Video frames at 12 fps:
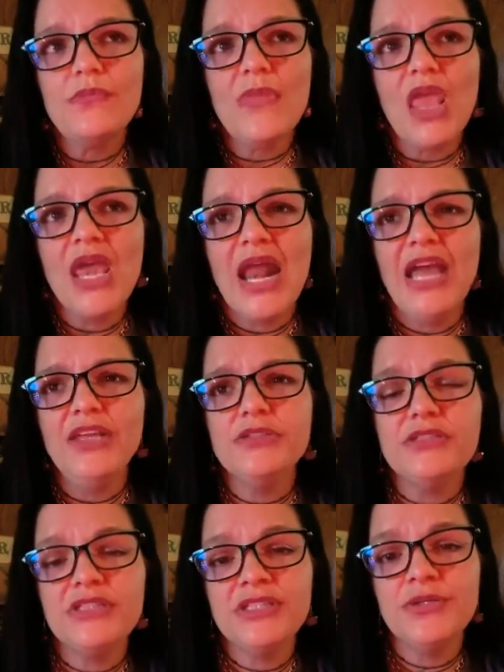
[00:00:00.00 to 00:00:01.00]
And I
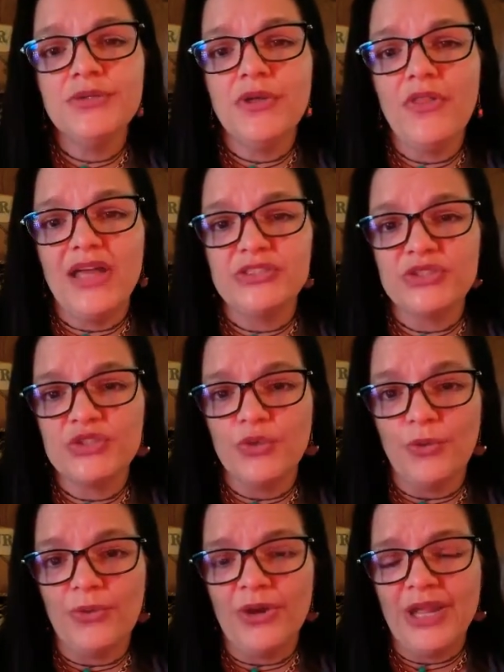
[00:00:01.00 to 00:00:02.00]
used to Google that
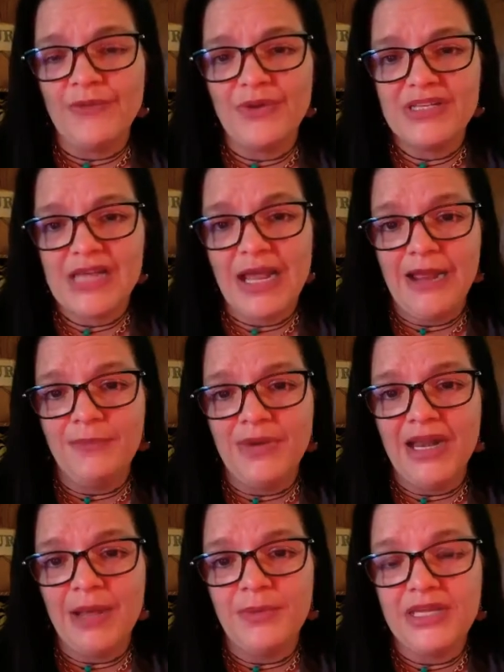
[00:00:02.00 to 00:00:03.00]
story every time
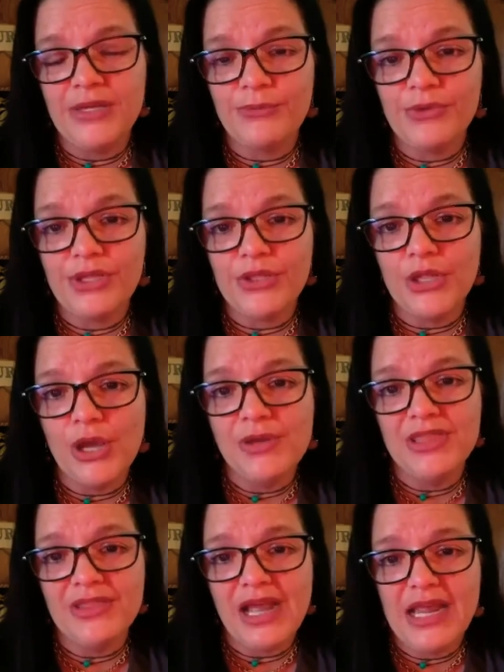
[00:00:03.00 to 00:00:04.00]
when I would get really low
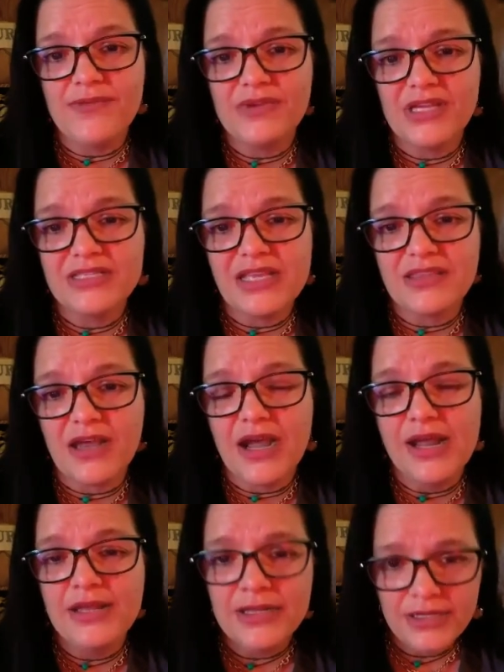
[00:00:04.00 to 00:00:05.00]
in life, because I
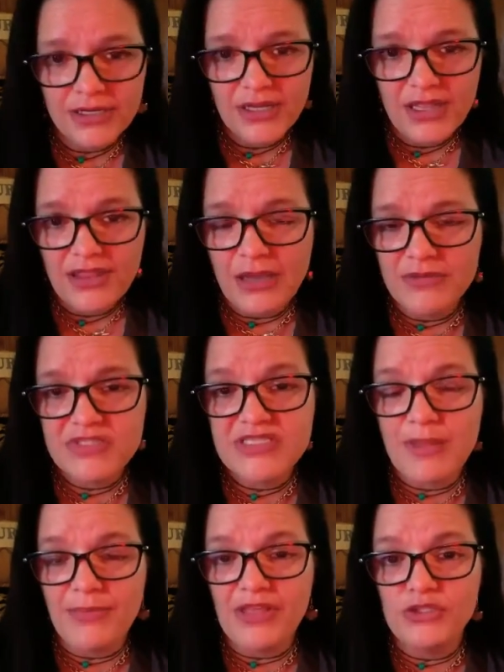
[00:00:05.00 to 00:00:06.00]
thought that was
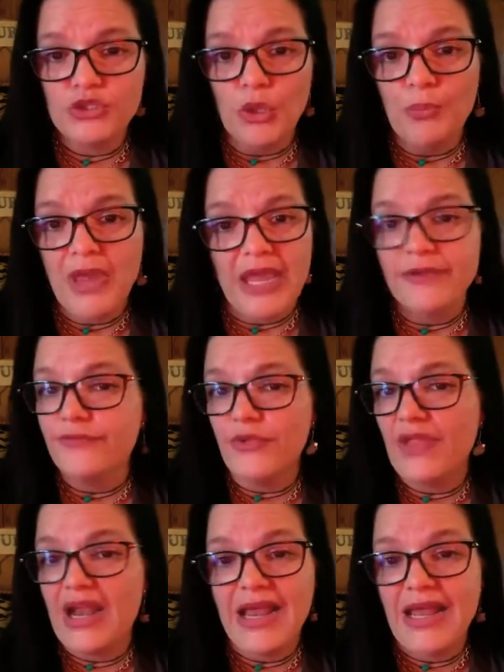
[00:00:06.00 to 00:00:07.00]
something so painful
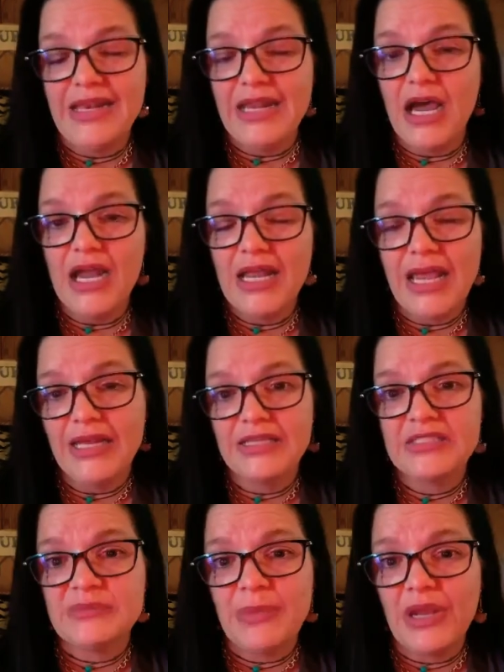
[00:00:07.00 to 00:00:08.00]
that I had not had
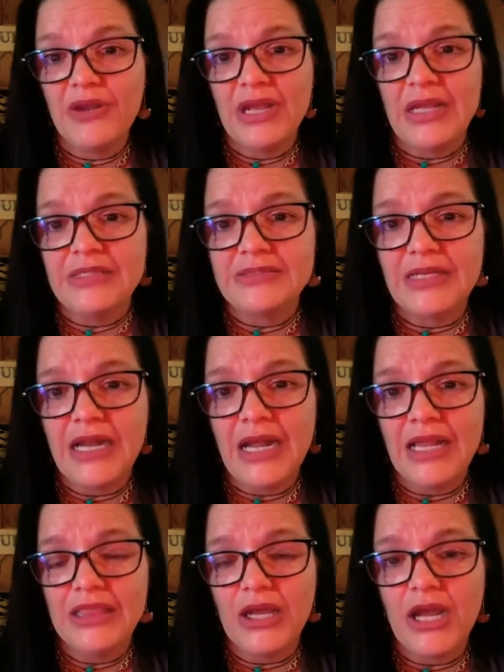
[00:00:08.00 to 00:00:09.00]
experience. And
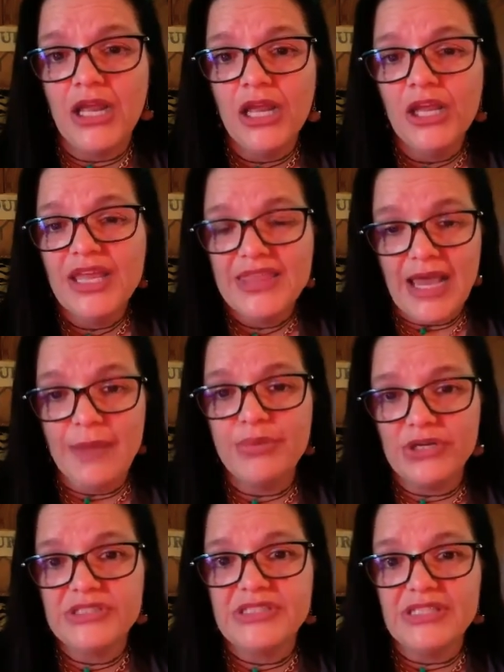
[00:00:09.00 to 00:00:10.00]
I thought, that
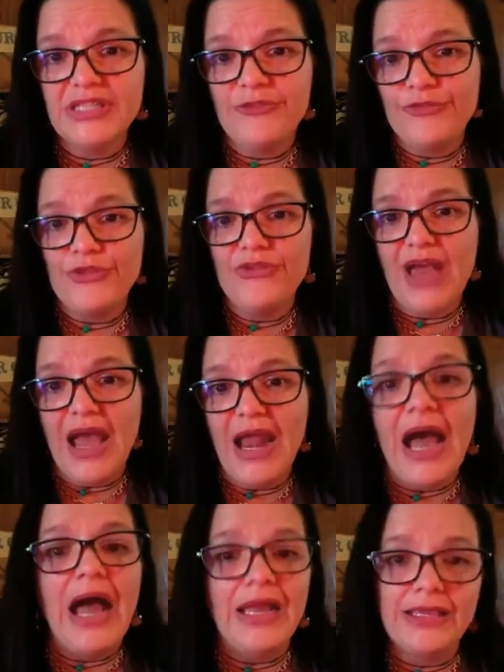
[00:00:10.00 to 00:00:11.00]
person lived through that.
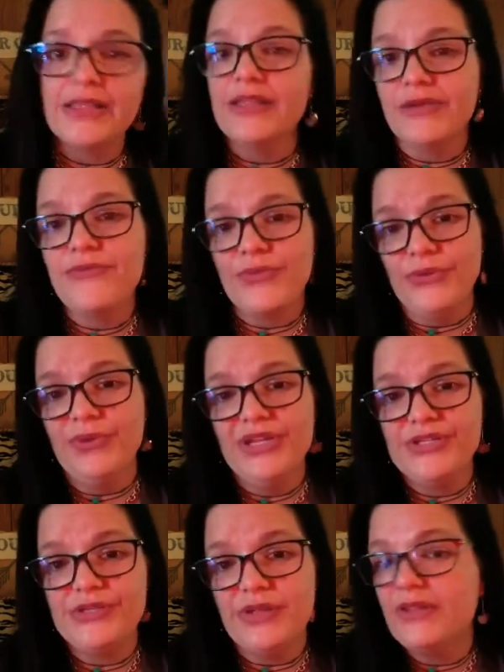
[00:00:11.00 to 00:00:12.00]
I can live through
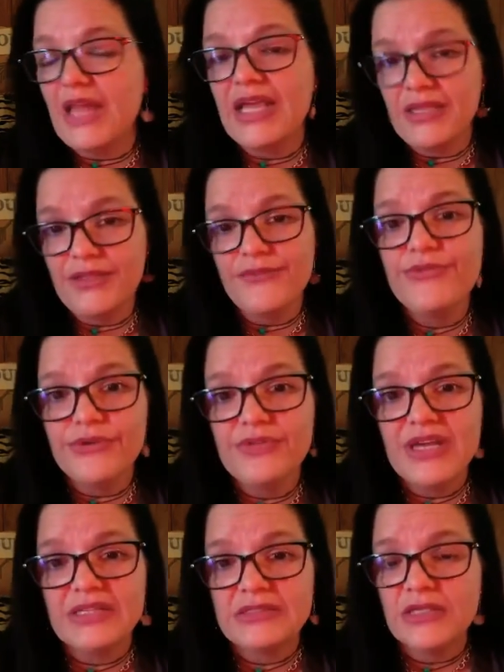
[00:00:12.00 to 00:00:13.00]
it. I can live through
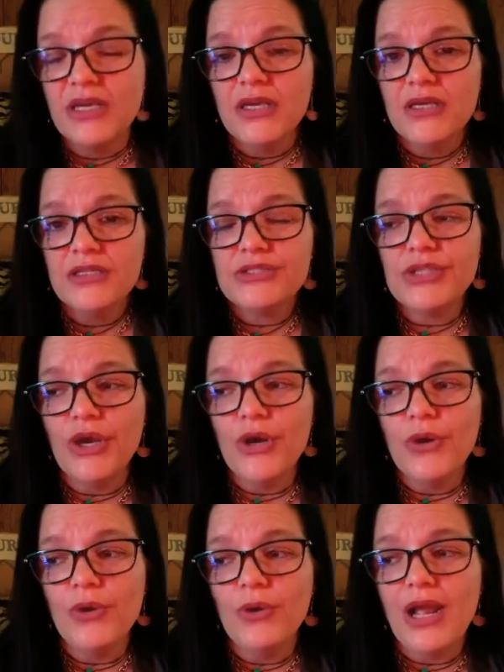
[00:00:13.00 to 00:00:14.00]
this.
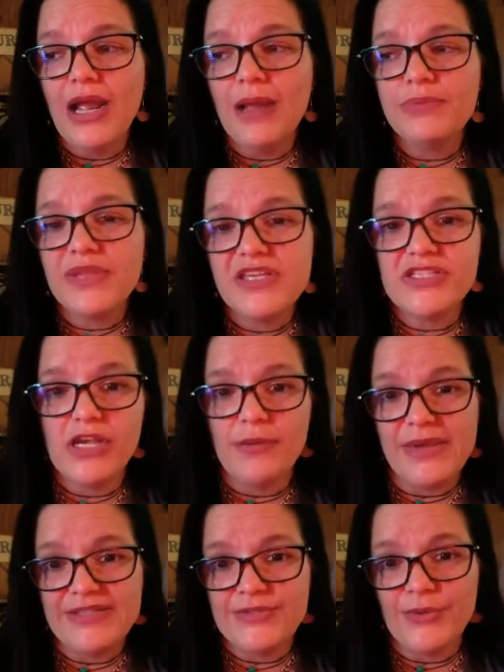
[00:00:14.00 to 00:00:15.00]
So please share
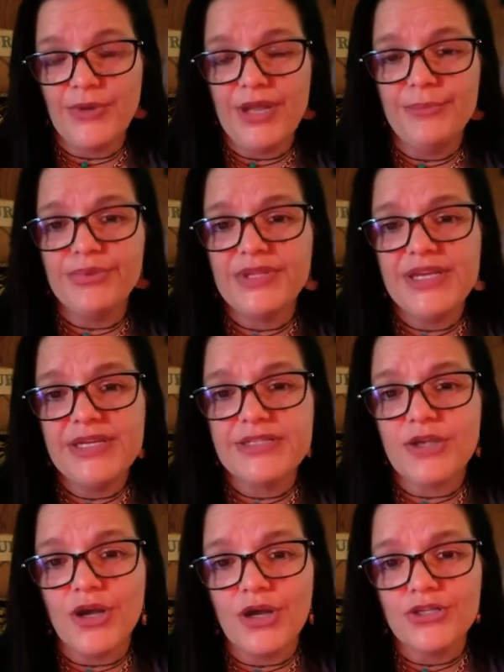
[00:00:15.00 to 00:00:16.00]
my story. Please
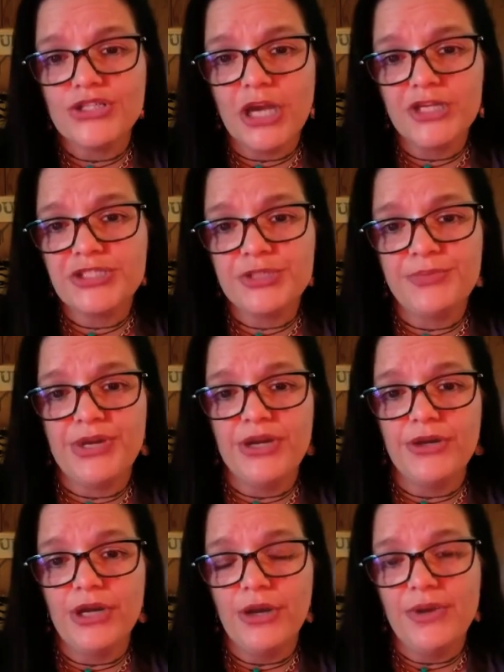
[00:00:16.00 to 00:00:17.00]
call Josh
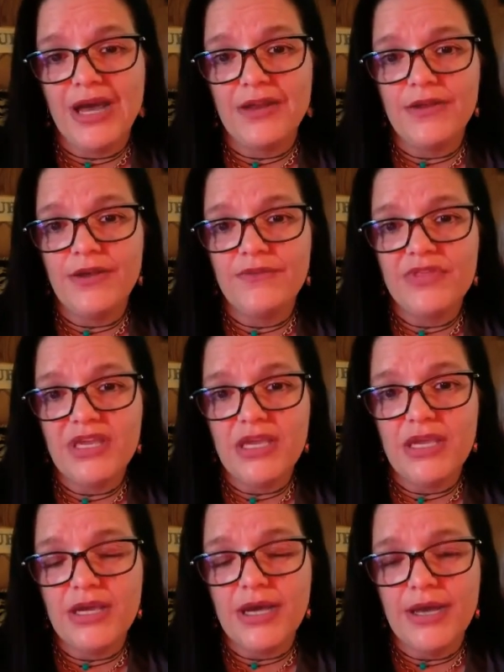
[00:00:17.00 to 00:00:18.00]
Shapiro out of the,